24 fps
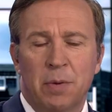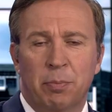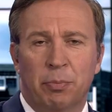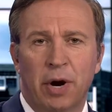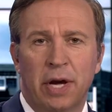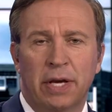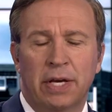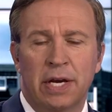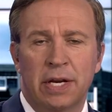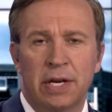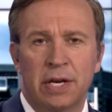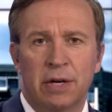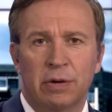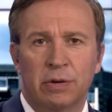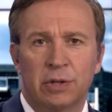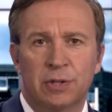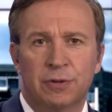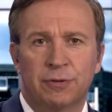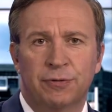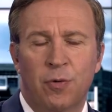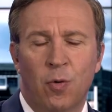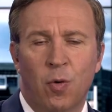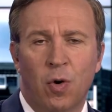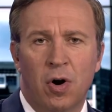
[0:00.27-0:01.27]
breaking news.
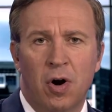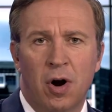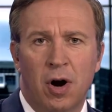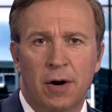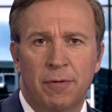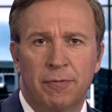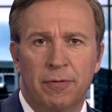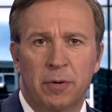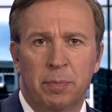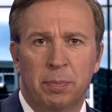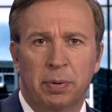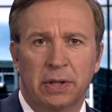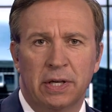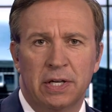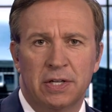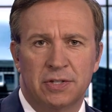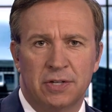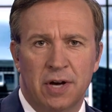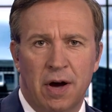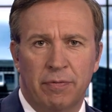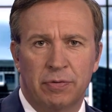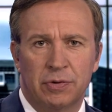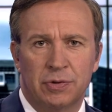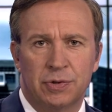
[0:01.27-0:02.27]
Four Hartford police
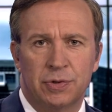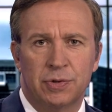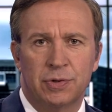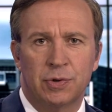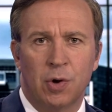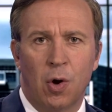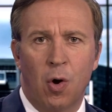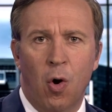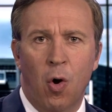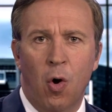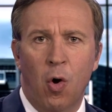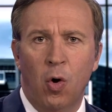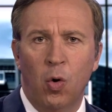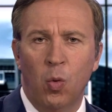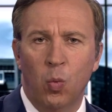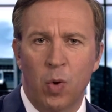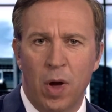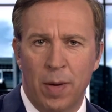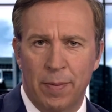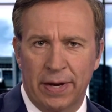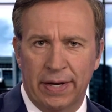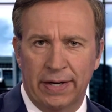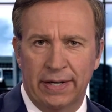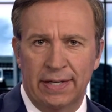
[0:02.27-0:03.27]
officers, all
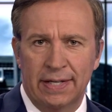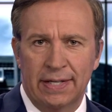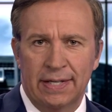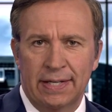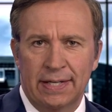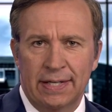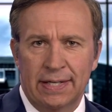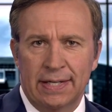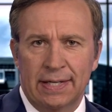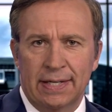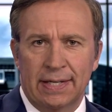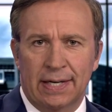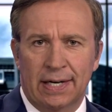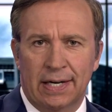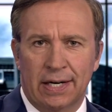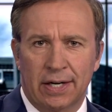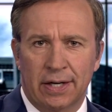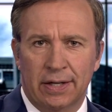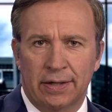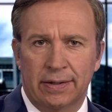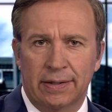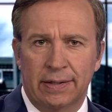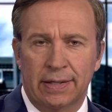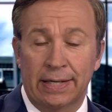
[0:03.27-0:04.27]
women,
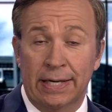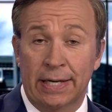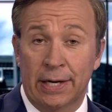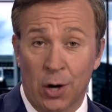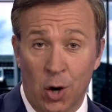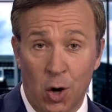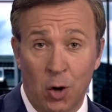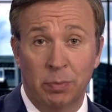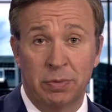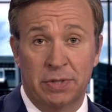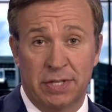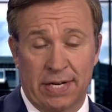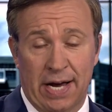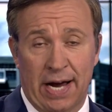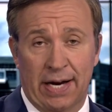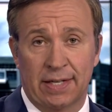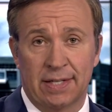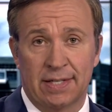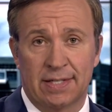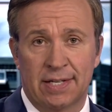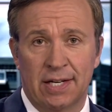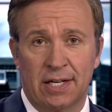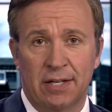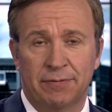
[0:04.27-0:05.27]
are at home tonight in
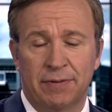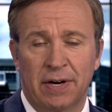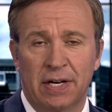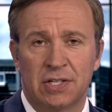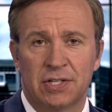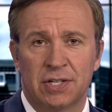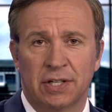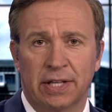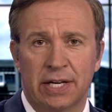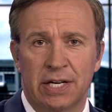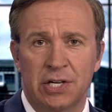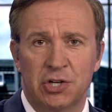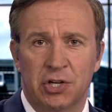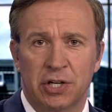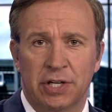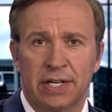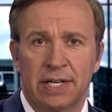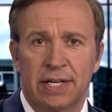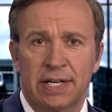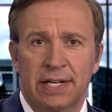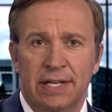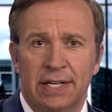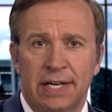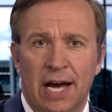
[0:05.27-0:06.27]
self-isolation
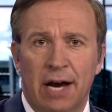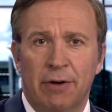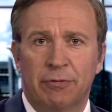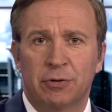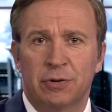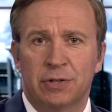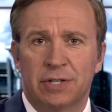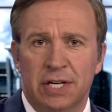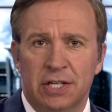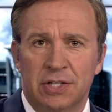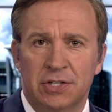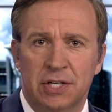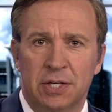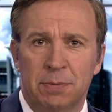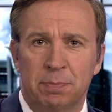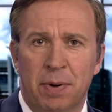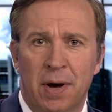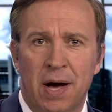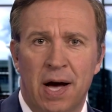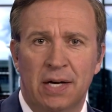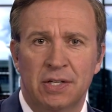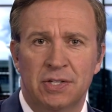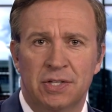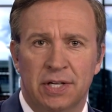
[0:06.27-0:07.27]
after testing
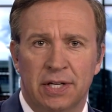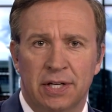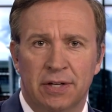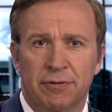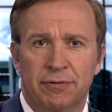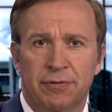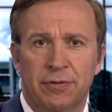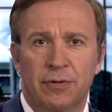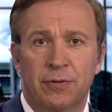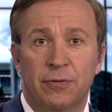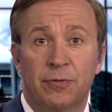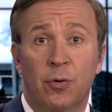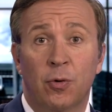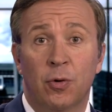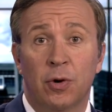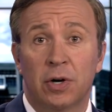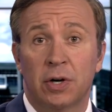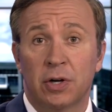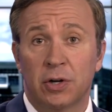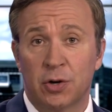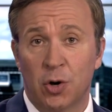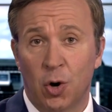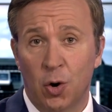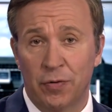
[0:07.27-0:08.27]
positive for
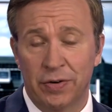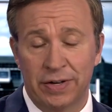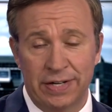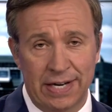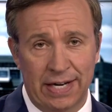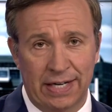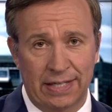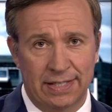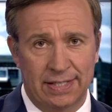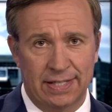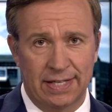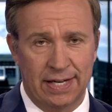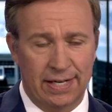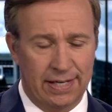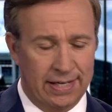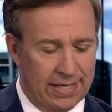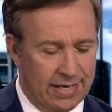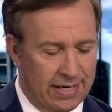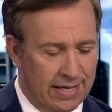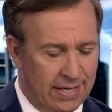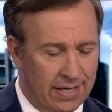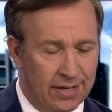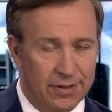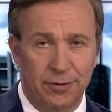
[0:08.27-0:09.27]
COVID-19.
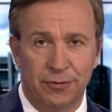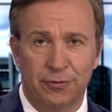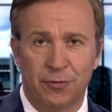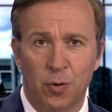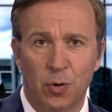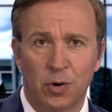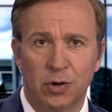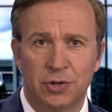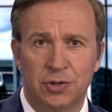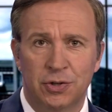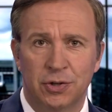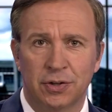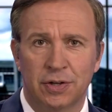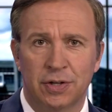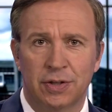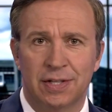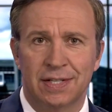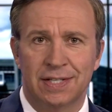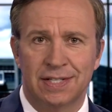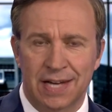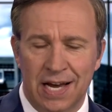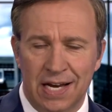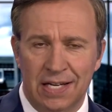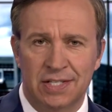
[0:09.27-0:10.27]
The four took the
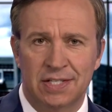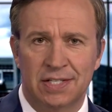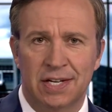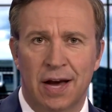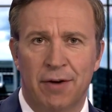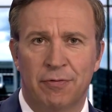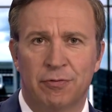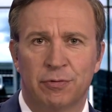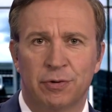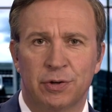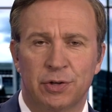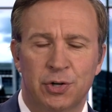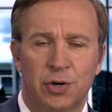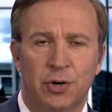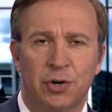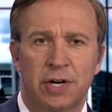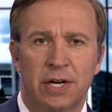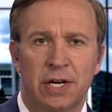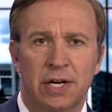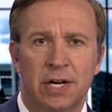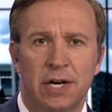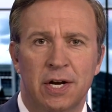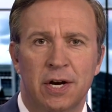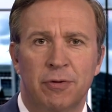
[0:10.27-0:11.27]
test after
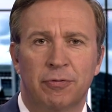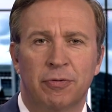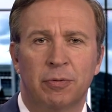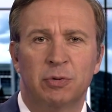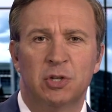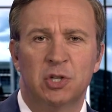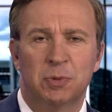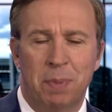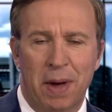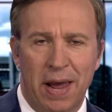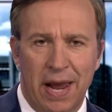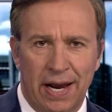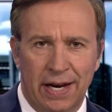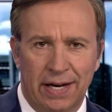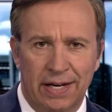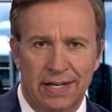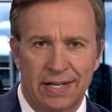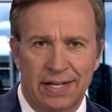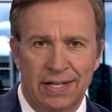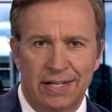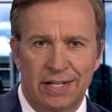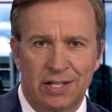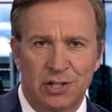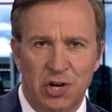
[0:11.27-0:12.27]
returning from Spain.
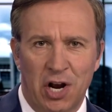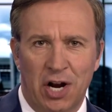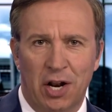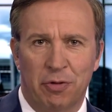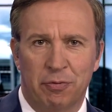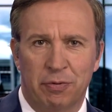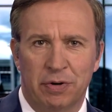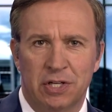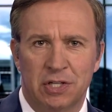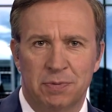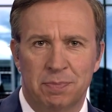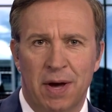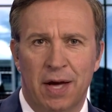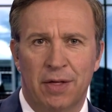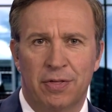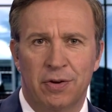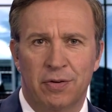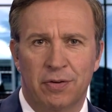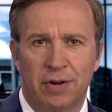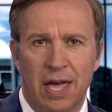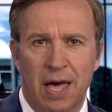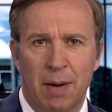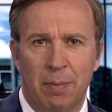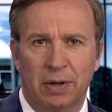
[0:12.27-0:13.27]
Channel 3's Matthew
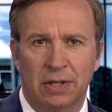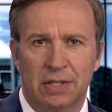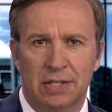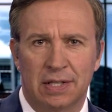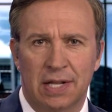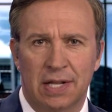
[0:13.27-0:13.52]
Campbell is